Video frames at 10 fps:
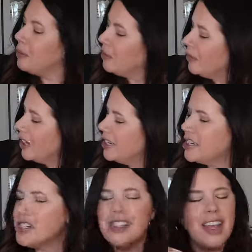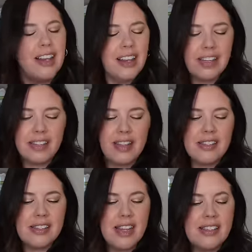perfect condition. It's kind of like
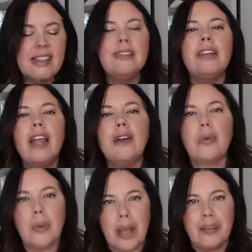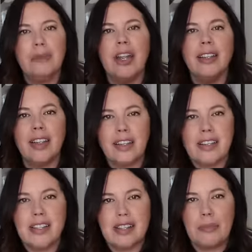it's it's lighter weight, right? Like
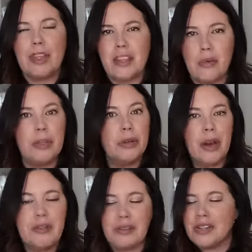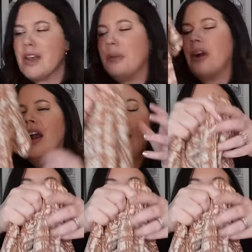this is something that would be great for summer.